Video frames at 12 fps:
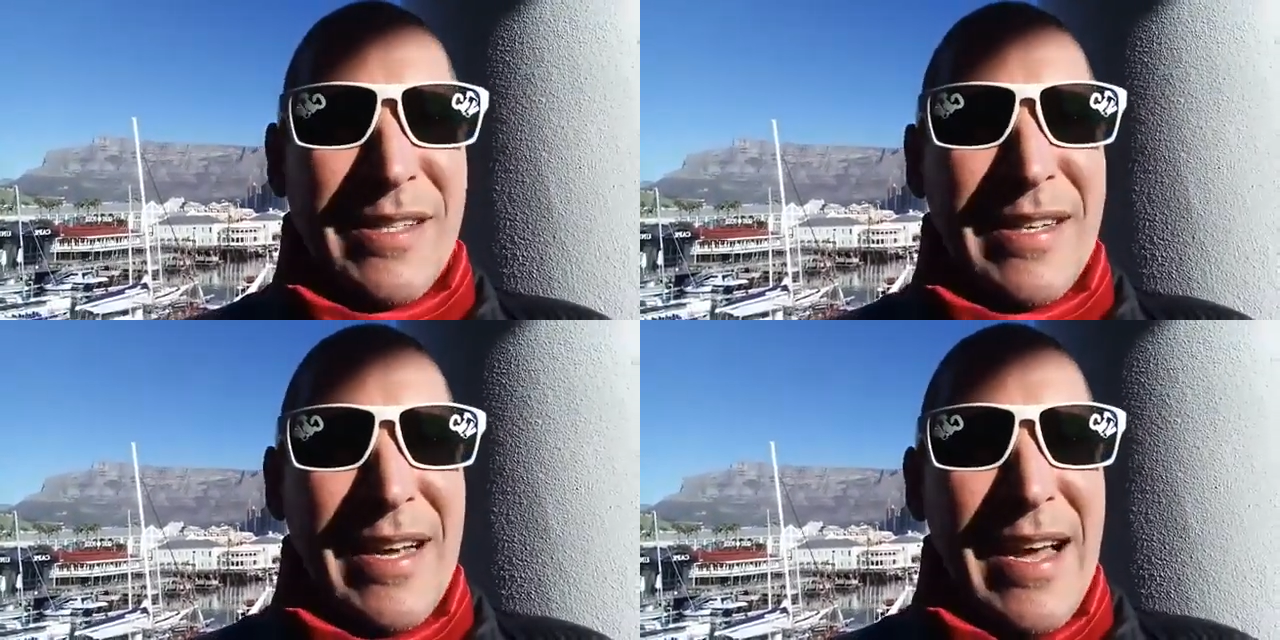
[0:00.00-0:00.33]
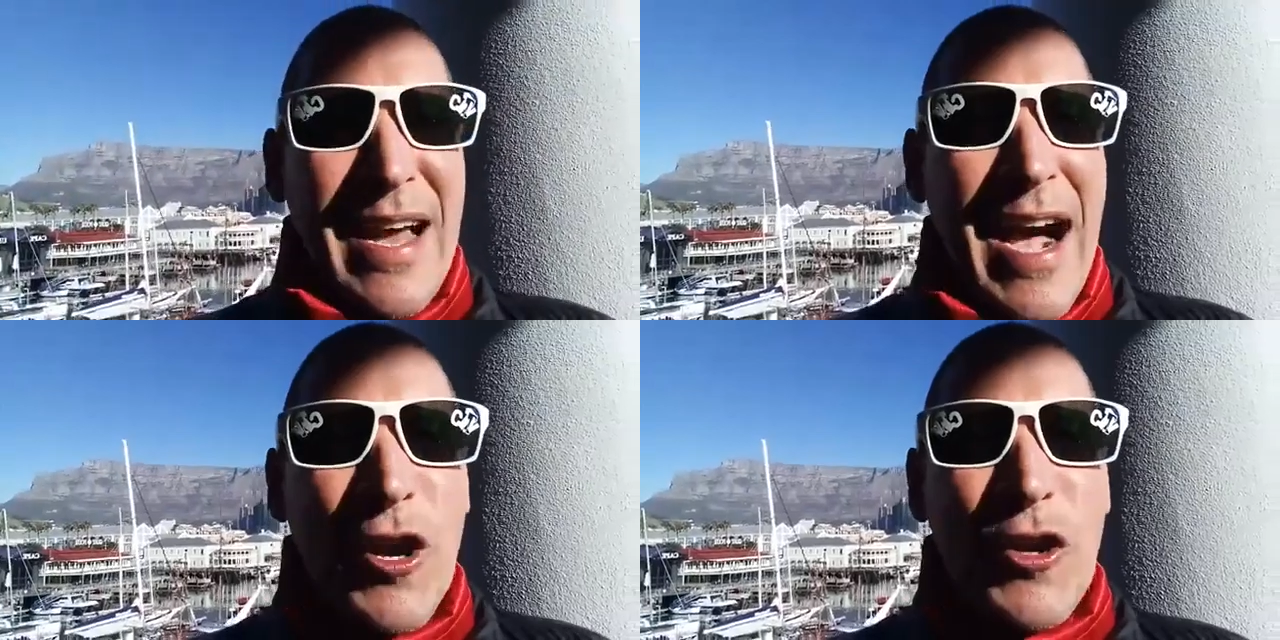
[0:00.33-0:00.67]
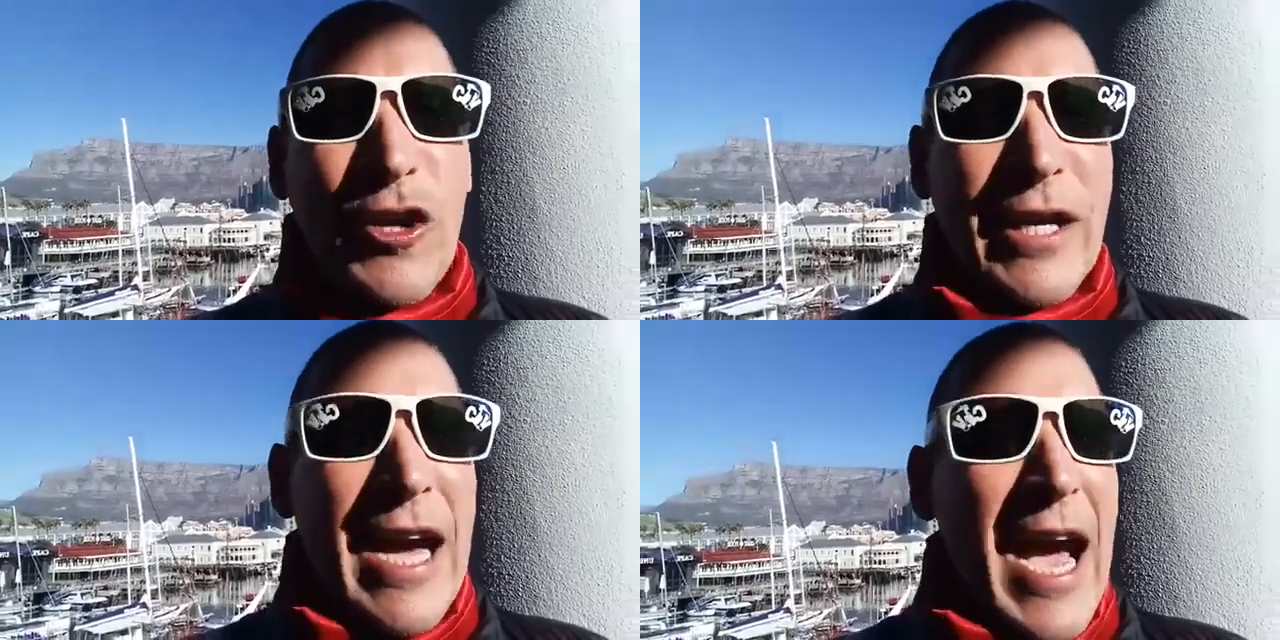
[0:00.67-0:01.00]
How are you
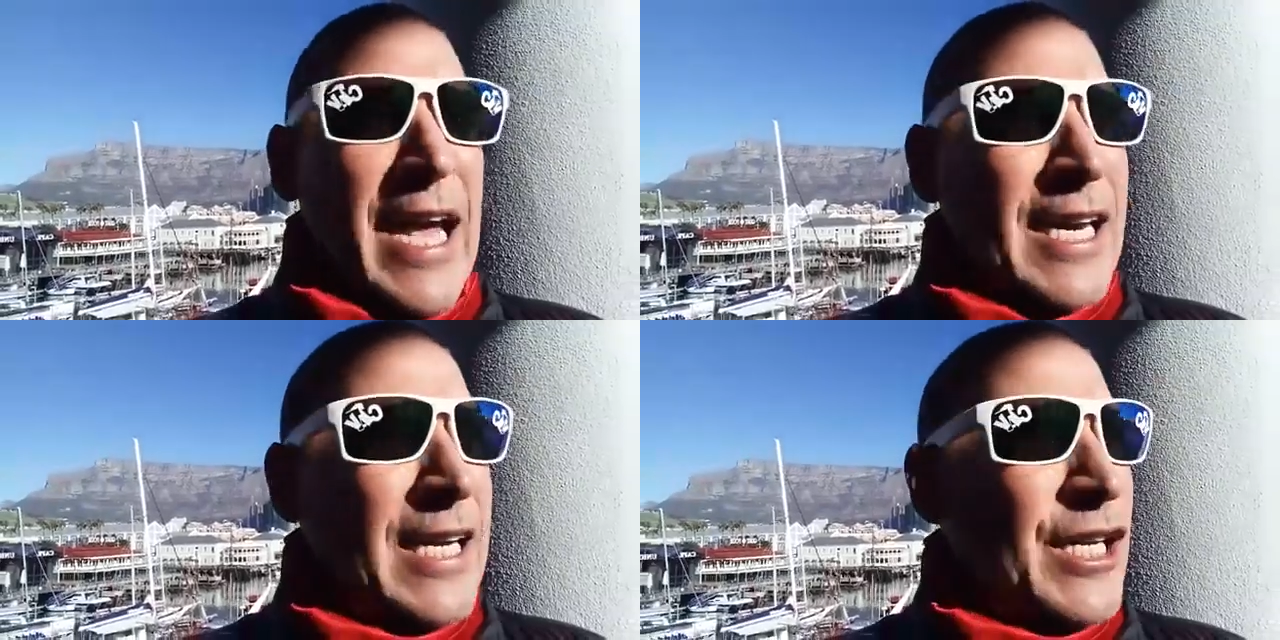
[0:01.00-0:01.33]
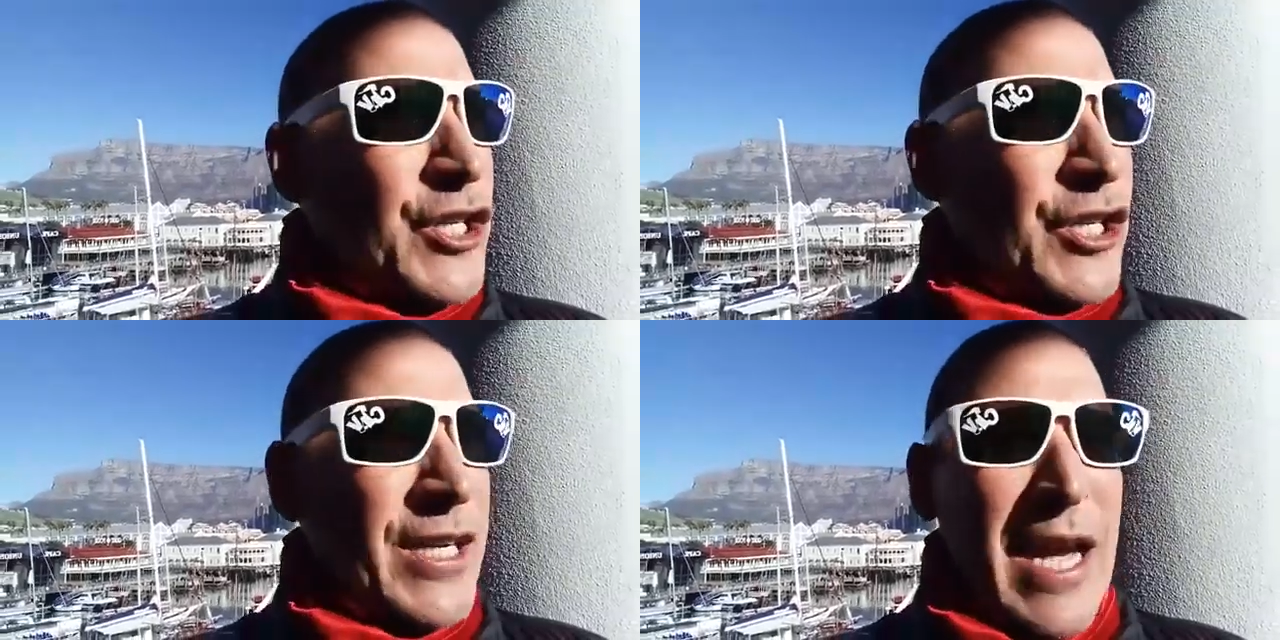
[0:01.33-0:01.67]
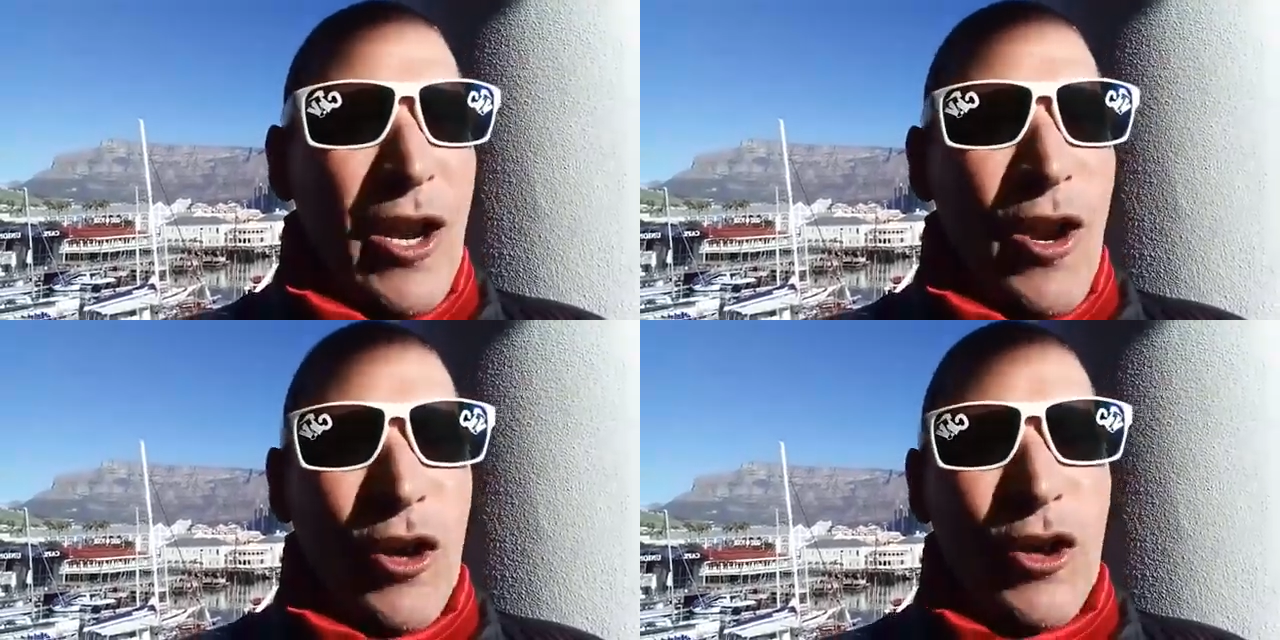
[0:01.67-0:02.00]
going to unleash and
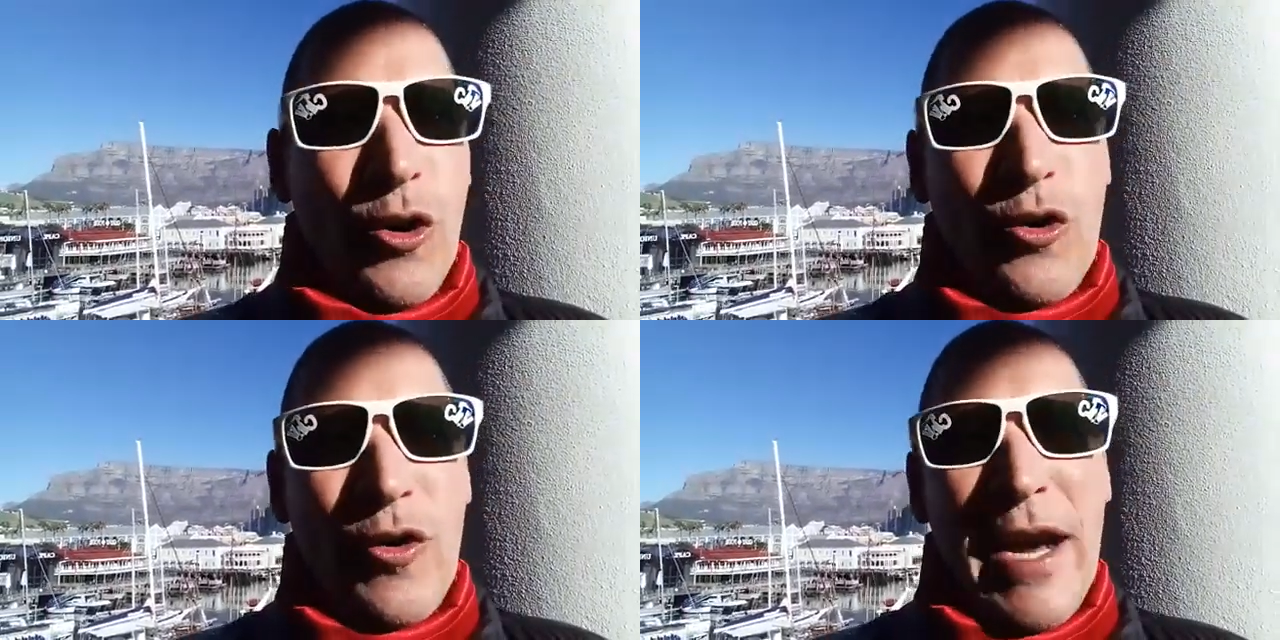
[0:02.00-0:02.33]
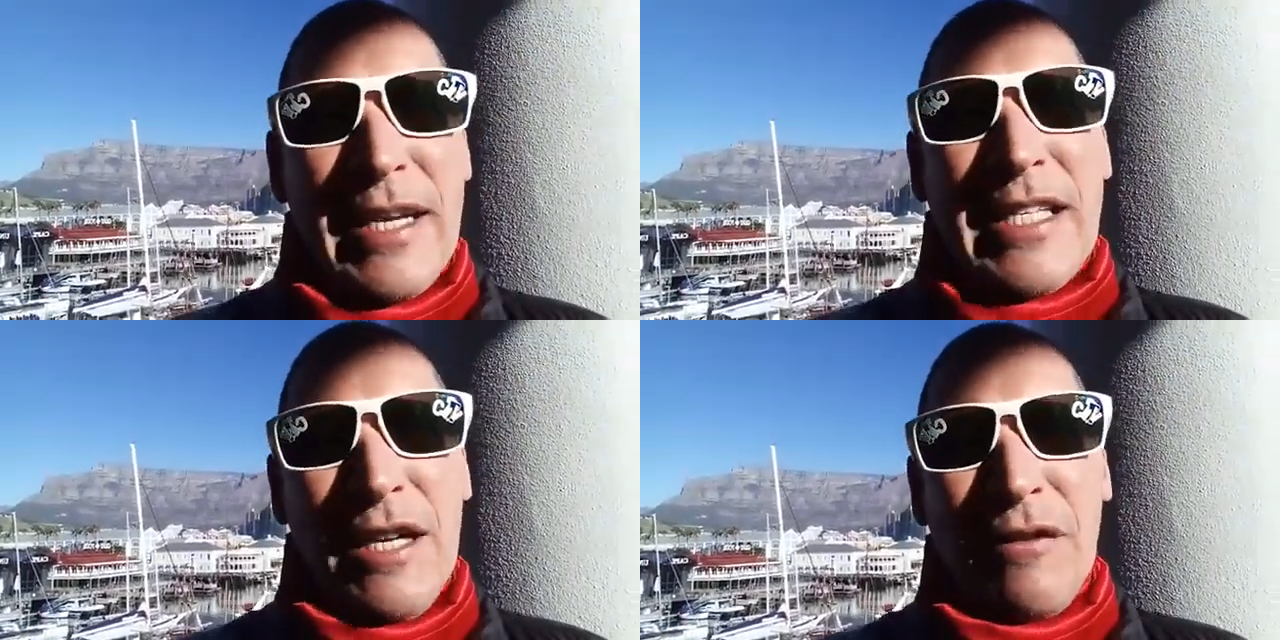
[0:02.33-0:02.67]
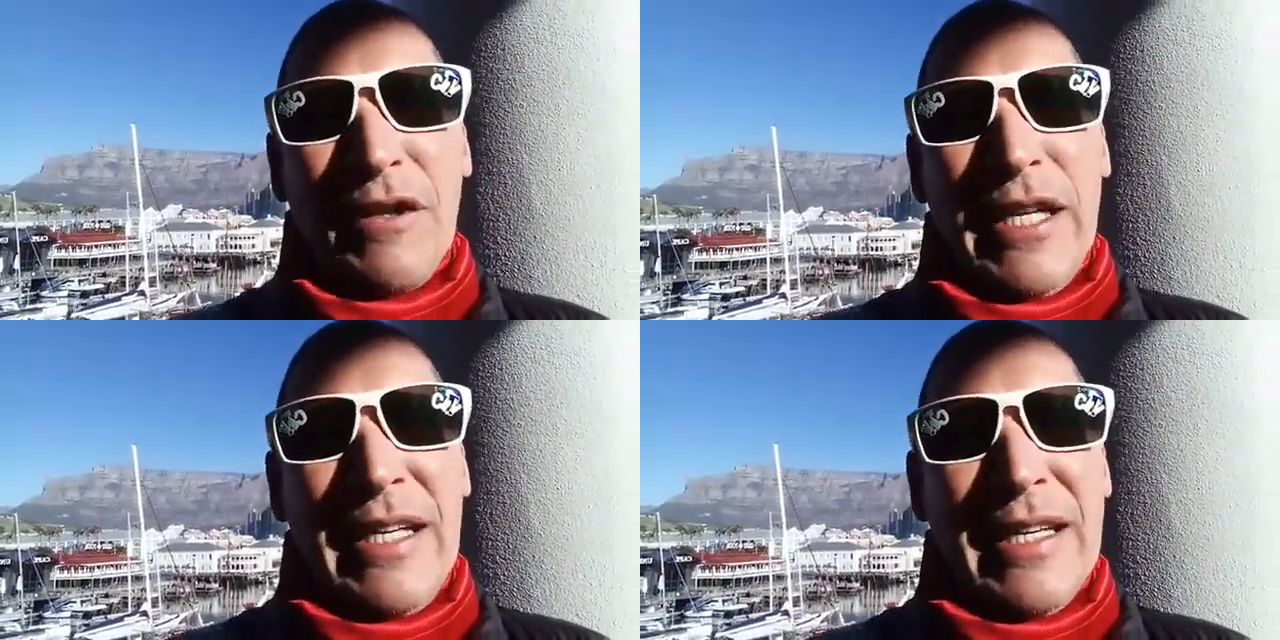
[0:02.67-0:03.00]
unlock your creativity